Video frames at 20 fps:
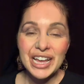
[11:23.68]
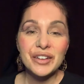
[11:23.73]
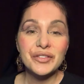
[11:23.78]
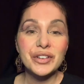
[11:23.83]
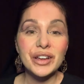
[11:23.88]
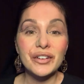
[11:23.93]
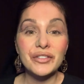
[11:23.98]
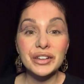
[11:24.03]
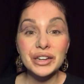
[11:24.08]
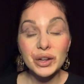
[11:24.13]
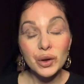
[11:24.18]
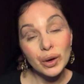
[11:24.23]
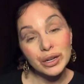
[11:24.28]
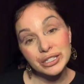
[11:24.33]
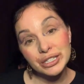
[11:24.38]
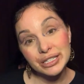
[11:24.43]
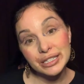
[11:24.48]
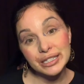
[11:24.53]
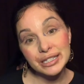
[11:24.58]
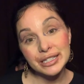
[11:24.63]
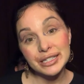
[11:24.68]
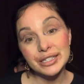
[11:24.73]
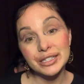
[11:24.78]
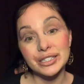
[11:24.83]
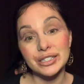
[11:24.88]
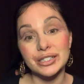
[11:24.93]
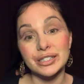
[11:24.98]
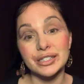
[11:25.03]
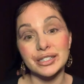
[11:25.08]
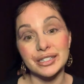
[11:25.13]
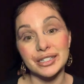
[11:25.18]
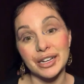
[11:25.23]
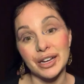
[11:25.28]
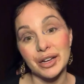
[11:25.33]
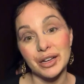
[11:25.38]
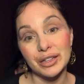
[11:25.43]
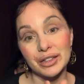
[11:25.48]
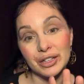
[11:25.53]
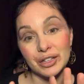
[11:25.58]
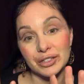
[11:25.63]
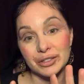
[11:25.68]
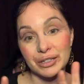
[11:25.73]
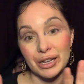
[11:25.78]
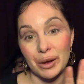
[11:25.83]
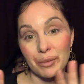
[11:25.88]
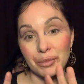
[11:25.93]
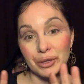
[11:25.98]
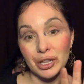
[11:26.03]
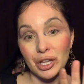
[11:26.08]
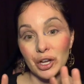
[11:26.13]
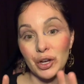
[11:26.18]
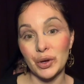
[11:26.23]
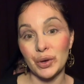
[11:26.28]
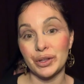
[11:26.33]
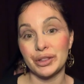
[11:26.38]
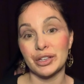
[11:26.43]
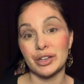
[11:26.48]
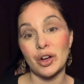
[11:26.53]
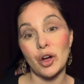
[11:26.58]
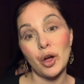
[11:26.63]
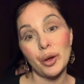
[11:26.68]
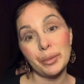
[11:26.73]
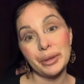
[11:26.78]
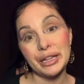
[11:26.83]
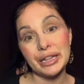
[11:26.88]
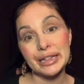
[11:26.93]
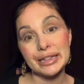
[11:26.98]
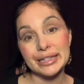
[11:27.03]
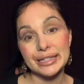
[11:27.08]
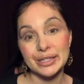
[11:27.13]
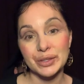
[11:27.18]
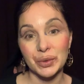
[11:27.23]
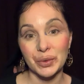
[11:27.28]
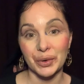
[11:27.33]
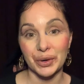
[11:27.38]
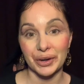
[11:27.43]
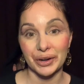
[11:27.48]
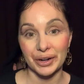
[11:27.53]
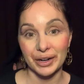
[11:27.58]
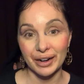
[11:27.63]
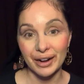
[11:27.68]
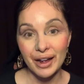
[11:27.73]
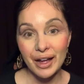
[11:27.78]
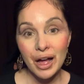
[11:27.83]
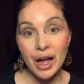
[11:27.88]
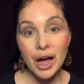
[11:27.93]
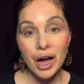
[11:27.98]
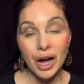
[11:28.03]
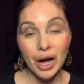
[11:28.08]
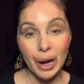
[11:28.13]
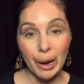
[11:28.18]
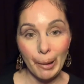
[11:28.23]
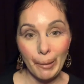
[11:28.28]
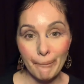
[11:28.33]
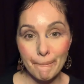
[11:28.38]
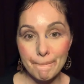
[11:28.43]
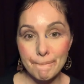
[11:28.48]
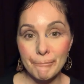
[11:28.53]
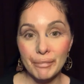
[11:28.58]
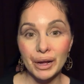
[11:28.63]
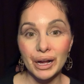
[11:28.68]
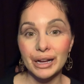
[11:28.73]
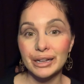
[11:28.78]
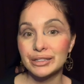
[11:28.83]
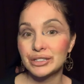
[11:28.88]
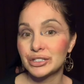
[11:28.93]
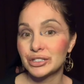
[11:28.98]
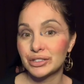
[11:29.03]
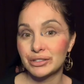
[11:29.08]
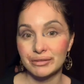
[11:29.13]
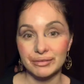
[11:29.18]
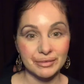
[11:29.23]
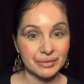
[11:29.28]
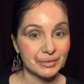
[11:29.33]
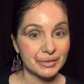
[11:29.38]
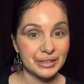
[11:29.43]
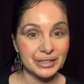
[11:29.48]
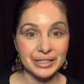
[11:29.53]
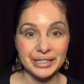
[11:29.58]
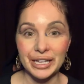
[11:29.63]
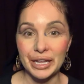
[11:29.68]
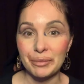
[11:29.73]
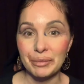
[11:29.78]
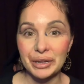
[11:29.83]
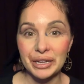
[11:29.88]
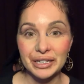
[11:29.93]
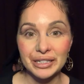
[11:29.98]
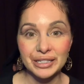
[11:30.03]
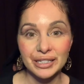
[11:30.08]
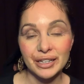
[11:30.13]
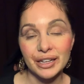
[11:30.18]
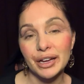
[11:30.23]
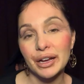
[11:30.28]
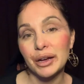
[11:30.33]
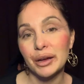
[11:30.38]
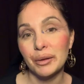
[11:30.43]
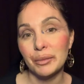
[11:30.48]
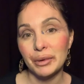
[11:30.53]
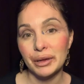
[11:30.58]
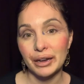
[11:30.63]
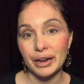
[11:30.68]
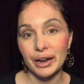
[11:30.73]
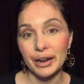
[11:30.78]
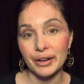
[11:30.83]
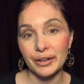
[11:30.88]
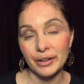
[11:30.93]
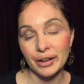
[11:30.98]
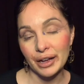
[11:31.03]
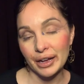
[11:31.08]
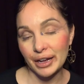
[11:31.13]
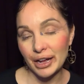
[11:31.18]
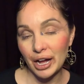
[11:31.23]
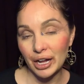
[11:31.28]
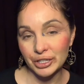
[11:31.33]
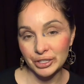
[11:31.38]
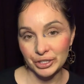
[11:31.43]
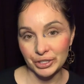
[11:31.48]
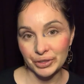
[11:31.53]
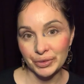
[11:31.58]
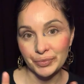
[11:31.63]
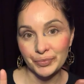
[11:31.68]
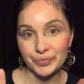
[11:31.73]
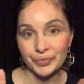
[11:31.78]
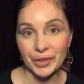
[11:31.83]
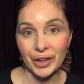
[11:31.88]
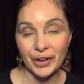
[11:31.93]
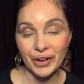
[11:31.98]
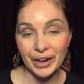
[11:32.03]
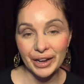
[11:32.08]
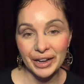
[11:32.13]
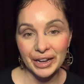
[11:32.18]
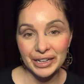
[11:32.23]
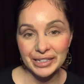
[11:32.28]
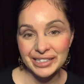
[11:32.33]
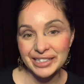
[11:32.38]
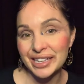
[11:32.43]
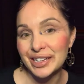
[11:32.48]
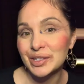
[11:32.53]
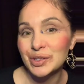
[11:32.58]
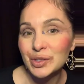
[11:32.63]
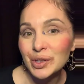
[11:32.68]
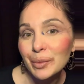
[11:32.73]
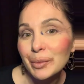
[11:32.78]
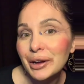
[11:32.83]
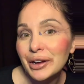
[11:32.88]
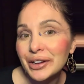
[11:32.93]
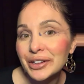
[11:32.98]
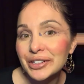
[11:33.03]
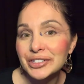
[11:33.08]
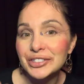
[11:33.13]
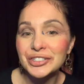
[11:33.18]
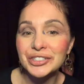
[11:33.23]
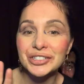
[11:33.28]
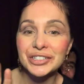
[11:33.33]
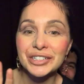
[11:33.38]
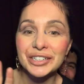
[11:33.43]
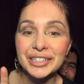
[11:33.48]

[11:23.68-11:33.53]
you have any questions, just look down below in the comments, or just send me a DM and I got you. All right, guys, thanks so much.